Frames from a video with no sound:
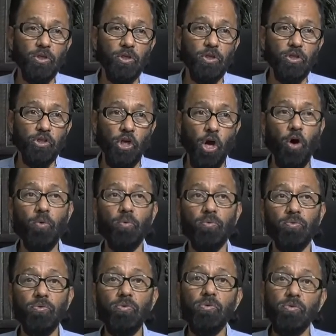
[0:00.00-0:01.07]

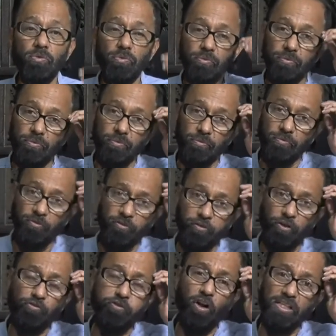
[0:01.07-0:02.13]
So,
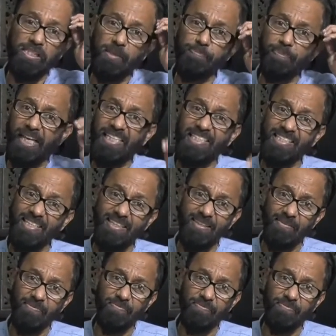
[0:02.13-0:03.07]
footfalls are plenty.